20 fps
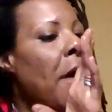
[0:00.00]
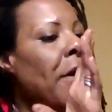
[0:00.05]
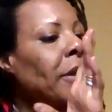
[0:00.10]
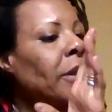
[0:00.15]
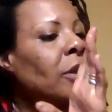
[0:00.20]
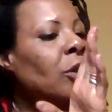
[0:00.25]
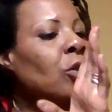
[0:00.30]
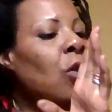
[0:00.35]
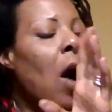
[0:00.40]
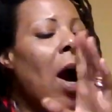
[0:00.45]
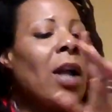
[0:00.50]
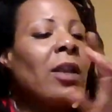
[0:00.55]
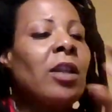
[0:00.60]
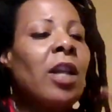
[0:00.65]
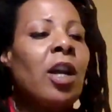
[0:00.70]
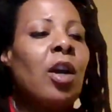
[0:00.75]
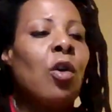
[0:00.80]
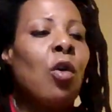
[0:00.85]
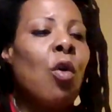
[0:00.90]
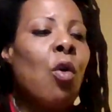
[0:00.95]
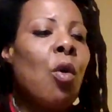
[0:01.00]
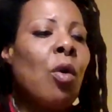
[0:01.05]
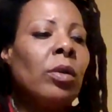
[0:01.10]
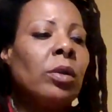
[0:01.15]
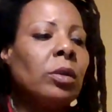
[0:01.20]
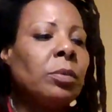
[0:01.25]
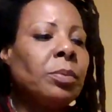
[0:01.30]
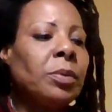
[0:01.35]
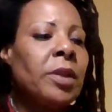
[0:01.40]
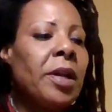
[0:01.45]
no, I think all
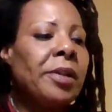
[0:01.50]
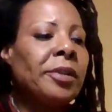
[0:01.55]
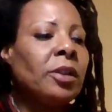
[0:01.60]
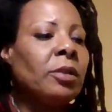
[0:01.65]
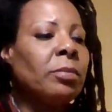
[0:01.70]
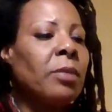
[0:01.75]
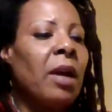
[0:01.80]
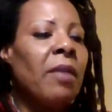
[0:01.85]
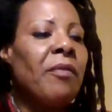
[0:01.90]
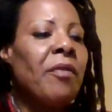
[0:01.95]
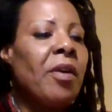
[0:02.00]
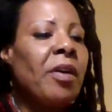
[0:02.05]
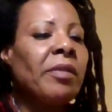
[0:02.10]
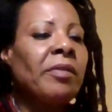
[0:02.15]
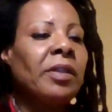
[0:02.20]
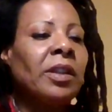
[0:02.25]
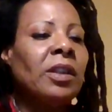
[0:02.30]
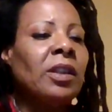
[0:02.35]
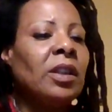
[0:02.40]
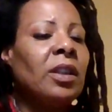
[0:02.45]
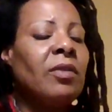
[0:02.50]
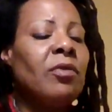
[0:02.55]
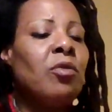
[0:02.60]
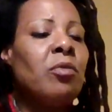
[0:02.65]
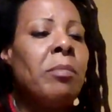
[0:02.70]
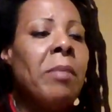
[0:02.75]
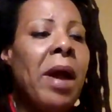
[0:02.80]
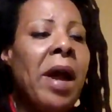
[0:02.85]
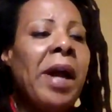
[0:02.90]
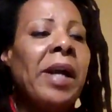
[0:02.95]
the planets might fuck around and give you
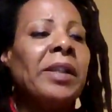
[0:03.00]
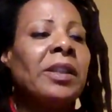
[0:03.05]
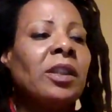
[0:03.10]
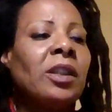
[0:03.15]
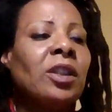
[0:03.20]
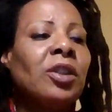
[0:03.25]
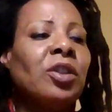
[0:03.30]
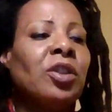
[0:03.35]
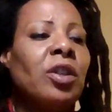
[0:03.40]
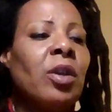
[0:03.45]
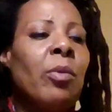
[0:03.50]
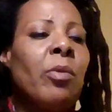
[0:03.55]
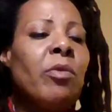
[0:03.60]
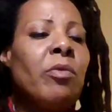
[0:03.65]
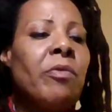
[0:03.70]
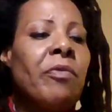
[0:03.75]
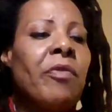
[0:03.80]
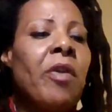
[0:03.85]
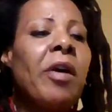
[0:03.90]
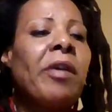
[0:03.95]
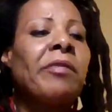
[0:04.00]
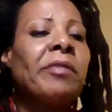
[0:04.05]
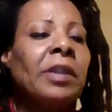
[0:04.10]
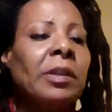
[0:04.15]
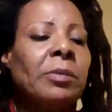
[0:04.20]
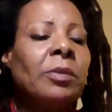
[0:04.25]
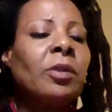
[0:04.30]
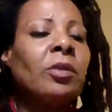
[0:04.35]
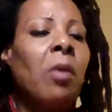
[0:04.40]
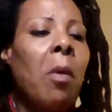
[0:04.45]
masks and shit when you fuck around
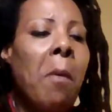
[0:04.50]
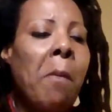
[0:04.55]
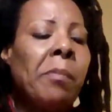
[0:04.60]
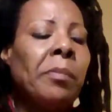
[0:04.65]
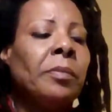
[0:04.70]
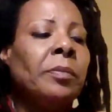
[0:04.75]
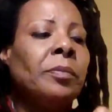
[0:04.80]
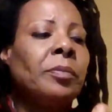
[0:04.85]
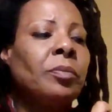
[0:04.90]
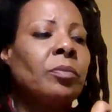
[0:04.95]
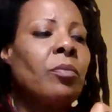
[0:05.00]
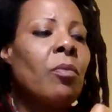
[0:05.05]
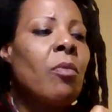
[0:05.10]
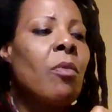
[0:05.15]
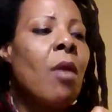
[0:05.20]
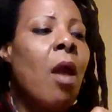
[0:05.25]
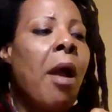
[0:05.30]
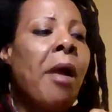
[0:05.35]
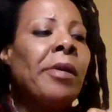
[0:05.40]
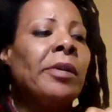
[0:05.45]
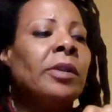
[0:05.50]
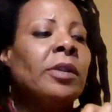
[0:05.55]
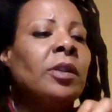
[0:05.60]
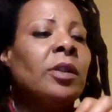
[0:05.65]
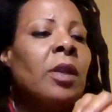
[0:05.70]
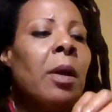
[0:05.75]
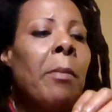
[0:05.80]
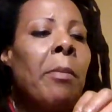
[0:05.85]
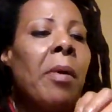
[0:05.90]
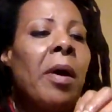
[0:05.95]
with them.
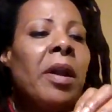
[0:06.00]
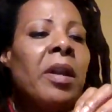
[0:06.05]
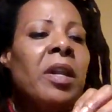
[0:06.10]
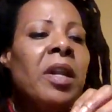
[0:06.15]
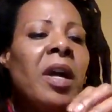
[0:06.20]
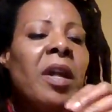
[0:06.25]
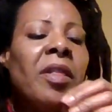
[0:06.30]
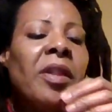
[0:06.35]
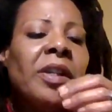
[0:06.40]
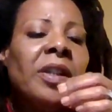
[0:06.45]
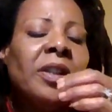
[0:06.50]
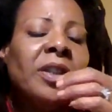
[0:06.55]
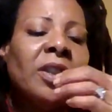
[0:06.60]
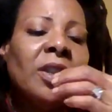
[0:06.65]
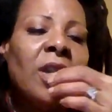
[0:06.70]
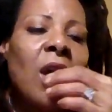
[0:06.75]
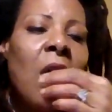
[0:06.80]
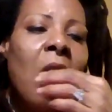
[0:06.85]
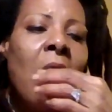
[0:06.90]
But Lilith,